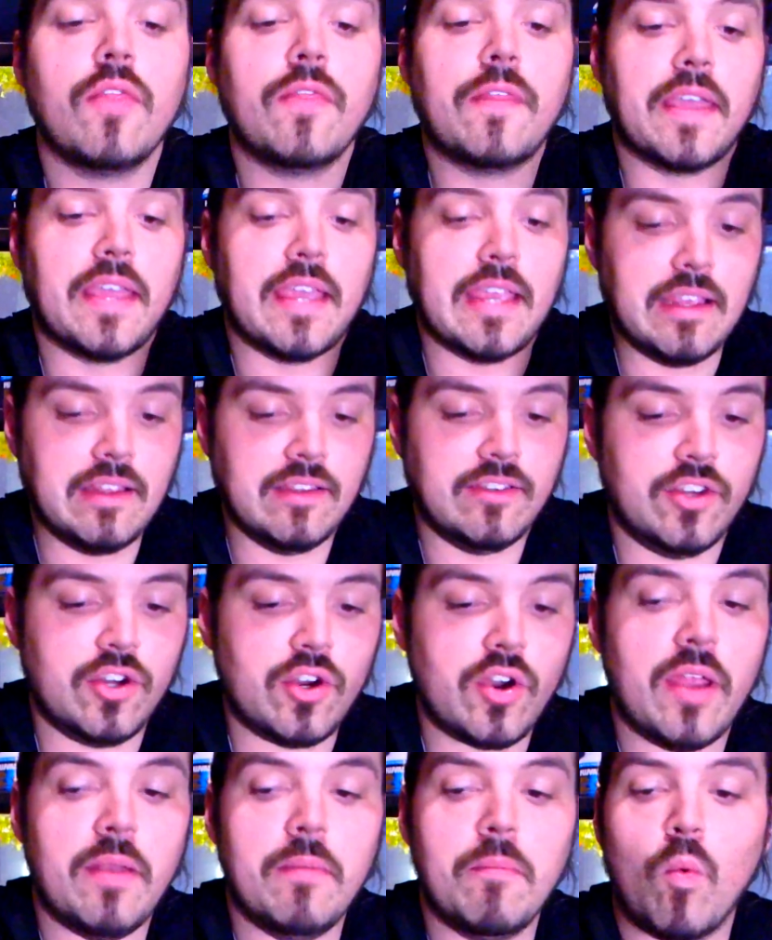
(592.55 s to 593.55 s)
The
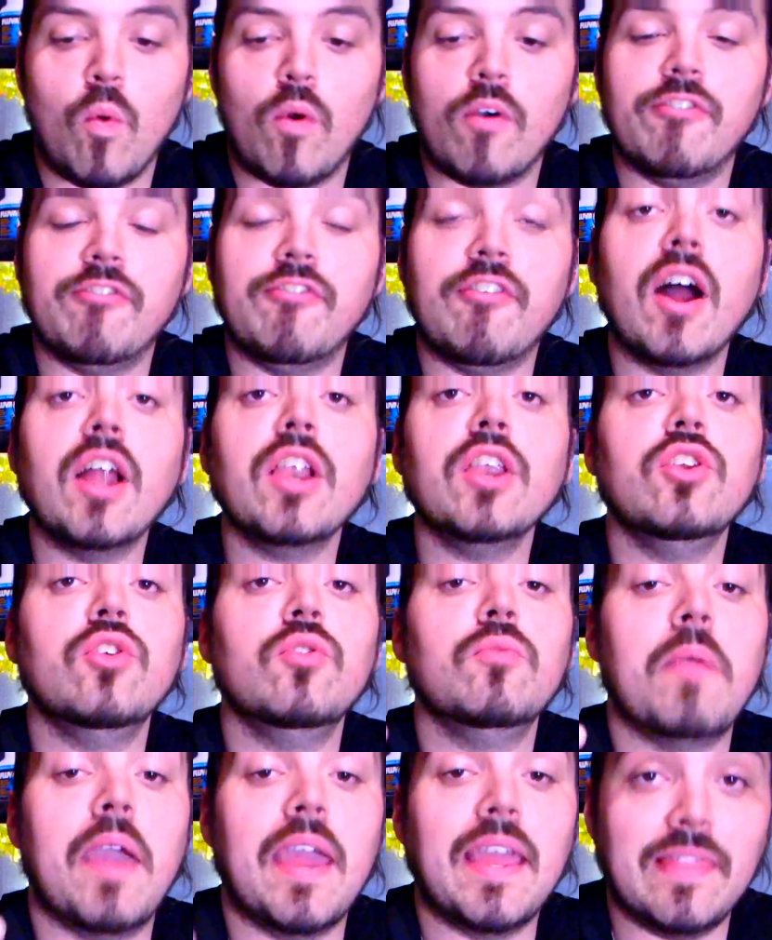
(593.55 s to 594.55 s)
easier and more fun
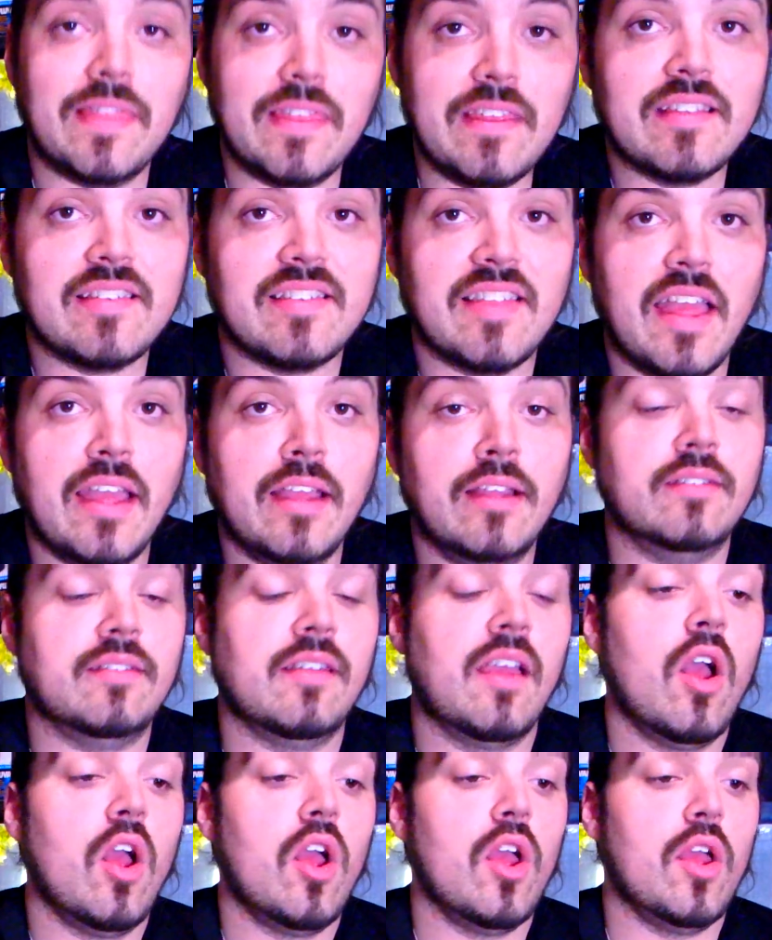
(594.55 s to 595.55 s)
you make these things,